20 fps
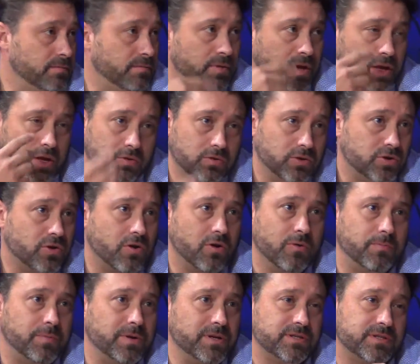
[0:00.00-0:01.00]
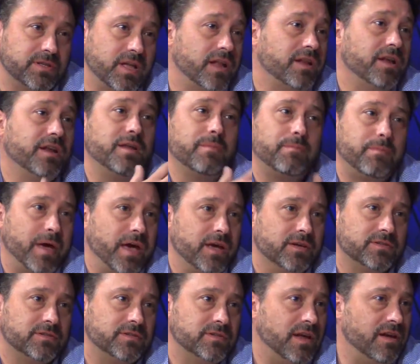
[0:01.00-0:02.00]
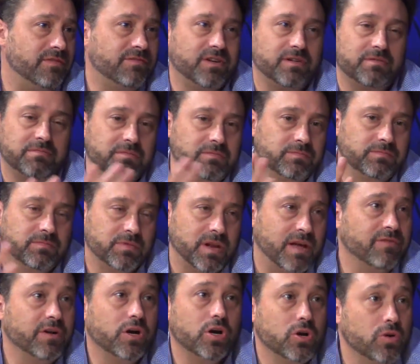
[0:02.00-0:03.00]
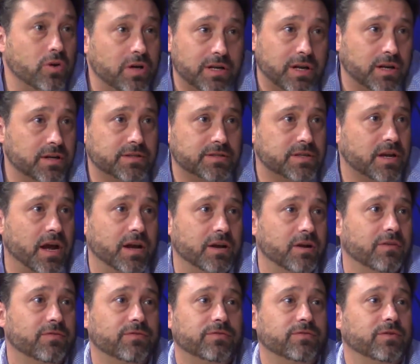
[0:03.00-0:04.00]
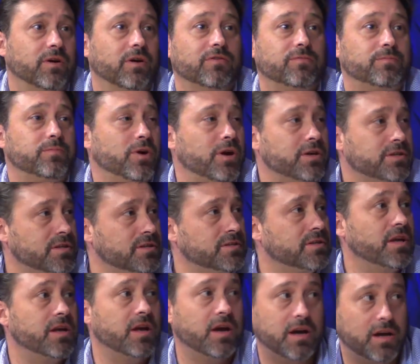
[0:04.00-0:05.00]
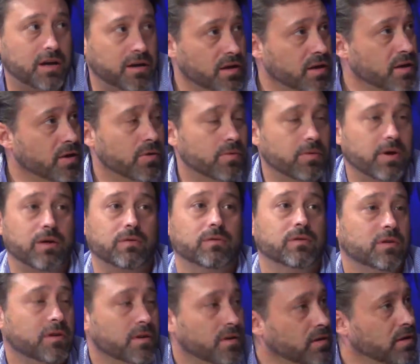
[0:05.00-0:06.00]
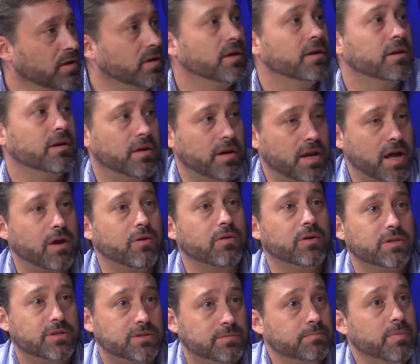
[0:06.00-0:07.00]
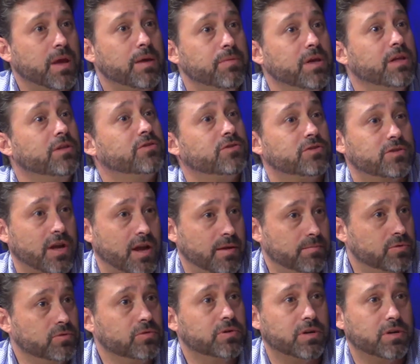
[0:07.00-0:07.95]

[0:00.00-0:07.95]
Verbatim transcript: huge companies that in the past never never looked at this kind of, of process, they are, well, now it's maybe it's time to